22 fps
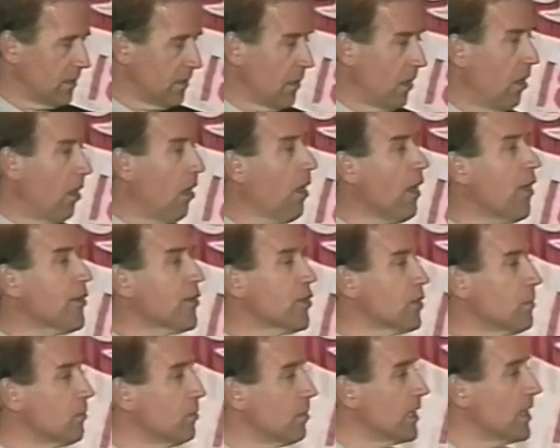
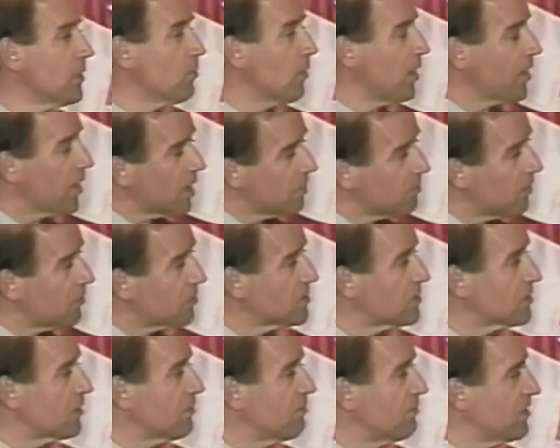Arguably one of the most
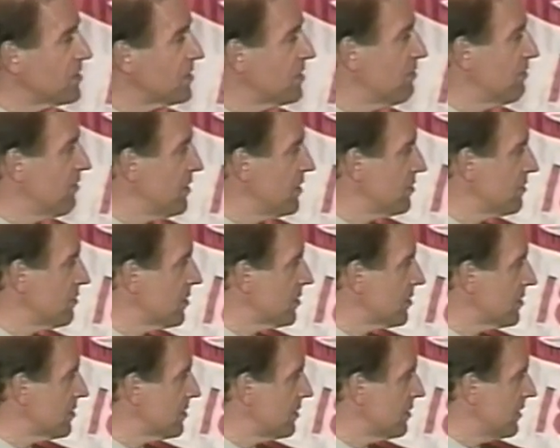divisive
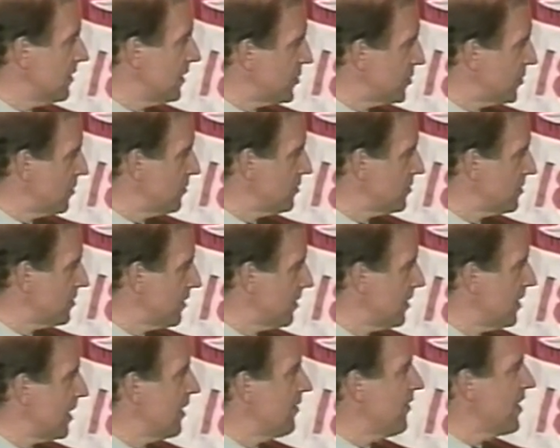issues
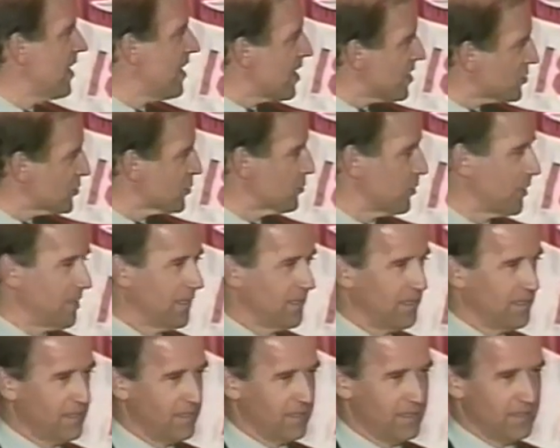in the history
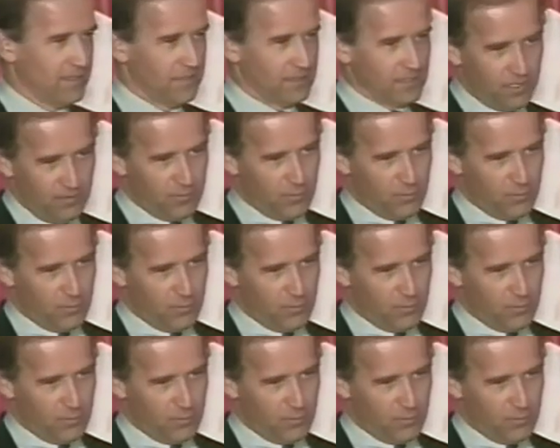of the